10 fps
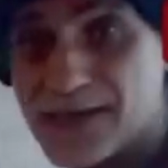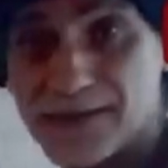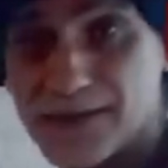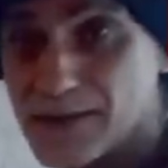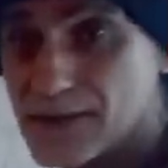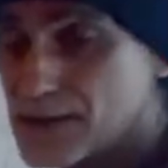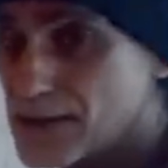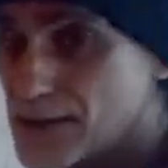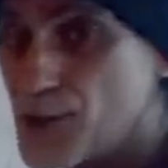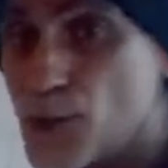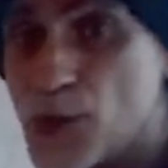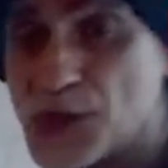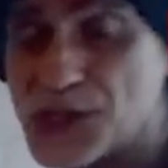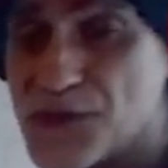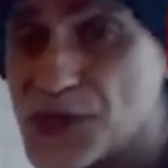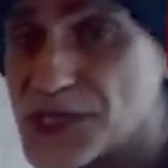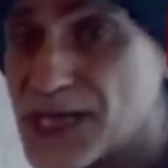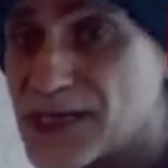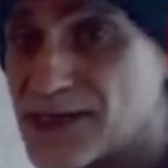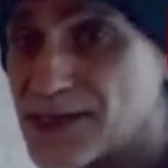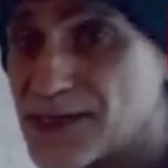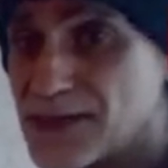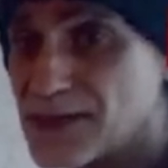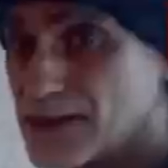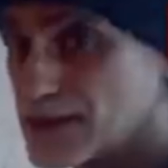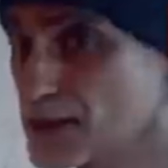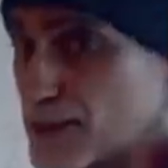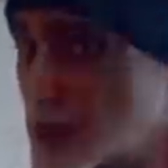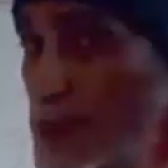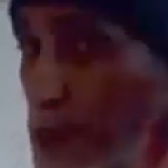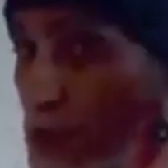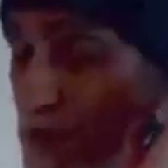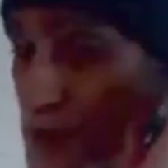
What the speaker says: Saturn. Who works for the state? The people